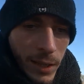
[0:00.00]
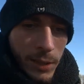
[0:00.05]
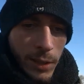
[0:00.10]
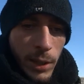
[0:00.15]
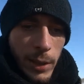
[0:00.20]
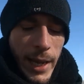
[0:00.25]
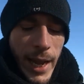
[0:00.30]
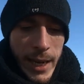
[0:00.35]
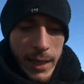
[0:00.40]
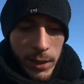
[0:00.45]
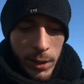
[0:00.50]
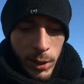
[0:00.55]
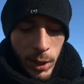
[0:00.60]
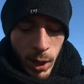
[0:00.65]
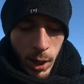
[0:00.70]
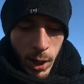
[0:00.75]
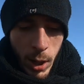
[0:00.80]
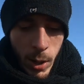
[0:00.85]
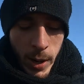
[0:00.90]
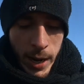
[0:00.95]
So yeah,
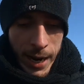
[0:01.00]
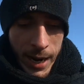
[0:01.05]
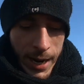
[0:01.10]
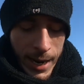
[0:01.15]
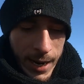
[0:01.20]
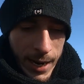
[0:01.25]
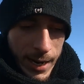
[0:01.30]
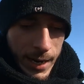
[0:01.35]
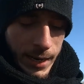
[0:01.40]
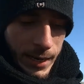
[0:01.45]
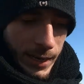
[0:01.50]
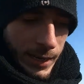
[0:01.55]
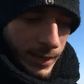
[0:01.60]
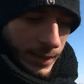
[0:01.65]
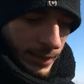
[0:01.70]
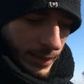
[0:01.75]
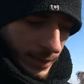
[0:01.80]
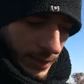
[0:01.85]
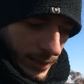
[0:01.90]
so uh,